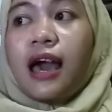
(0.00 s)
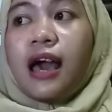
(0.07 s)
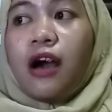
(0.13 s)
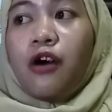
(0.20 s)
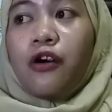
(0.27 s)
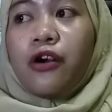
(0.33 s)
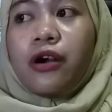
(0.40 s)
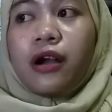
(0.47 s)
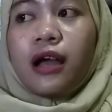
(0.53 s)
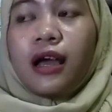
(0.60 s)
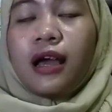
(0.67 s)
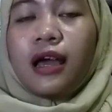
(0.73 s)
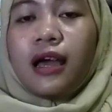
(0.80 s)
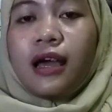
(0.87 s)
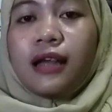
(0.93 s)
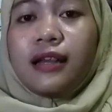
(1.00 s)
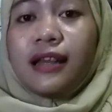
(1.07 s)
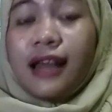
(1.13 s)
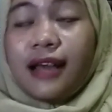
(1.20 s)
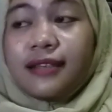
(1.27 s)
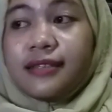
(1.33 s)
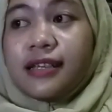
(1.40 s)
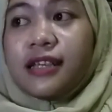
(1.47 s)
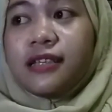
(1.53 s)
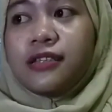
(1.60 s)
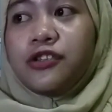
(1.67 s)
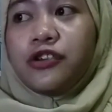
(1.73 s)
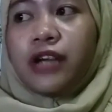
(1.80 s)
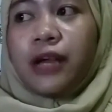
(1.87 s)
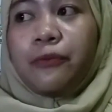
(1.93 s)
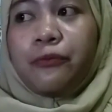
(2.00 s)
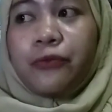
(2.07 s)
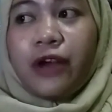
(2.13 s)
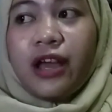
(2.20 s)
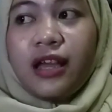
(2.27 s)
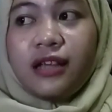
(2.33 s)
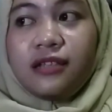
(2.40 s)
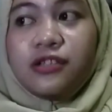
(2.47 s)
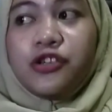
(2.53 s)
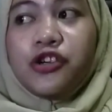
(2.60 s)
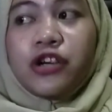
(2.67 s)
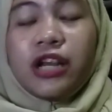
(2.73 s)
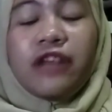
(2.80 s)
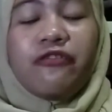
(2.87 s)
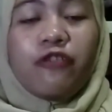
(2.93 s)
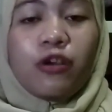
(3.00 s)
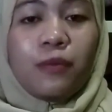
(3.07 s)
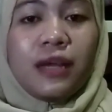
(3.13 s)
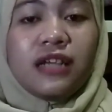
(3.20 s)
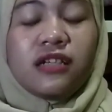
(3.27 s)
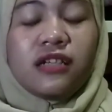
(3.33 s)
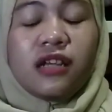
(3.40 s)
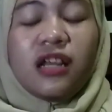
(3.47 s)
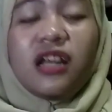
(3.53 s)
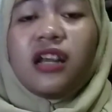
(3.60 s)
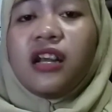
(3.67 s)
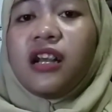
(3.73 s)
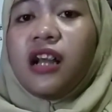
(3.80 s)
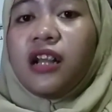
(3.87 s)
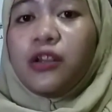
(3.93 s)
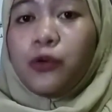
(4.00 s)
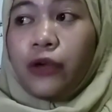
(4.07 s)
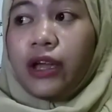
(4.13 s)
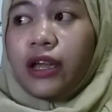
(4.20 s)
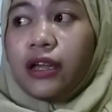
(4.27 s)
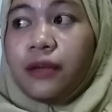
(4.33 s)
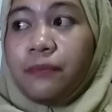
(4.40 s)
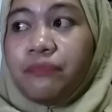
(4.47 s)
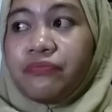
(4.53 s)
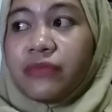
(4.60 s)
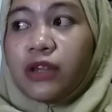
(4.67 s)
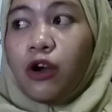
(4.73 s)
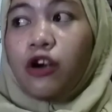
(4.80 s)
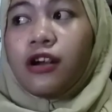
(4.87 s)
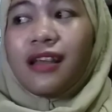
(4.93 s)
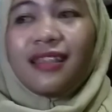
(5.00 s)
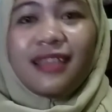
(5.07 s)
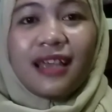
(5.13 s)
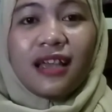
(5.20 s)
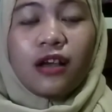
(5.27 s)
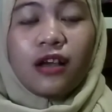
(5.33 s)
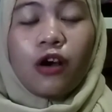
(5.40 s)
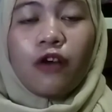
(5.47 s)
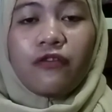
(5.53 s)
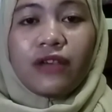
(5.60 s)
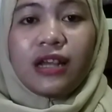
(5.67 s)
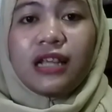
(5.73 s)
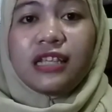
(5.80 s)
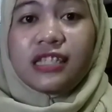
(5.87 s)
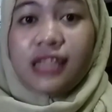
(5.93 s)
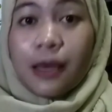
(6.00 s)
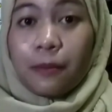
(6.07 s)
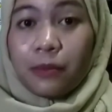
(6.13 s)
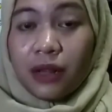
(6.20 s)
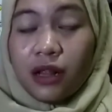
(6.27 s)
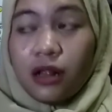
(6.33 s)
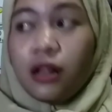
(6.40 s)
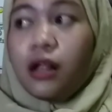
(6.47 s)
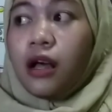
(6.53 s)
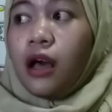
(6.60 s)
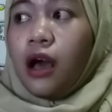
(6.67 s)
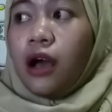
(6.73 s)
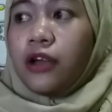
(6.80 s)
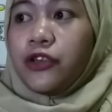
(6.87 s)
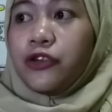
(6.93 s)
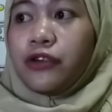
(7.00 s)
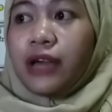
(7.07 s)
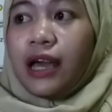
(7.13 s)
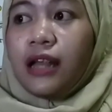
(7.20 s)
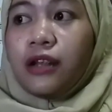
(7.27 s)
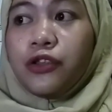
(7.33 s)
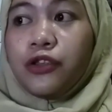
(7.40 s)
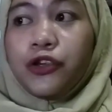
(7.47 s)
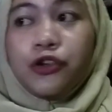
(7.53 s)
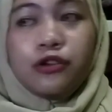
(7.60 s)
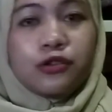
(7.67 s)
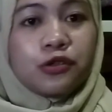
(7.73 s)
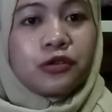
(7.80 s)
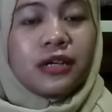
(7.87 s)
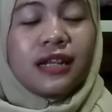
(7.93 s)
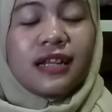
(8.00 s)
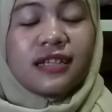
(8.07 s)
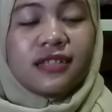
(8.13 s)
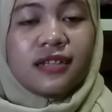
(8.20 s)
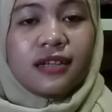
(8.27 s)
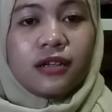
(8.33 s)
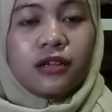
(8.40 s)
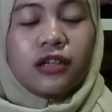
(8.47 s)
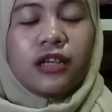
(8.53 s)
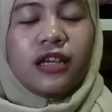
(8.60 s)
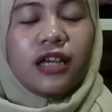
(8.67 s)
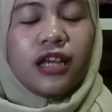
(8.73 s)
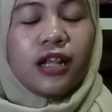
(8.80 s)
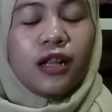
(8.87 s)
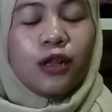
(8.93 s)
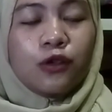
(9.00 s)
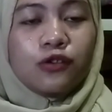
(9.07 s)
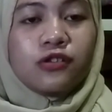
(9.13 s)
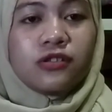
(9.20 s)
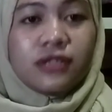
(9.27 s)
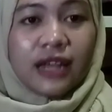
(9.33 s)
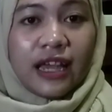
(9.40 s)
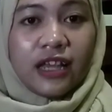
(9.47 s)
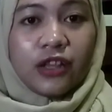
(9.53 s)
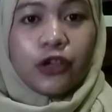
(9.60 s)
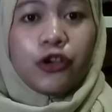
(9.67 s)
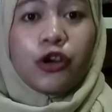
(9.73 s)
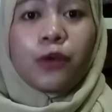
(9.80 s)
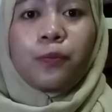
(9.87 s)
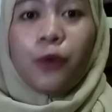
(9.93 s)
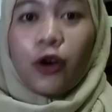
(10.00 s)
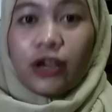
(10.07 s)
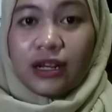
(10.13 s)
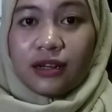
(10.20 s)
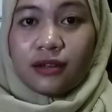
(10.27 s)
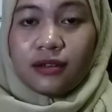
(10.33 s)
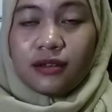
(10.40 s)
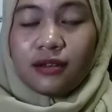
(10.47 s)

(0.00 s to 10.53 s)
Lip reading: Or the next is you can phrase your information in another way, or think of an example you can use to illustrate your point.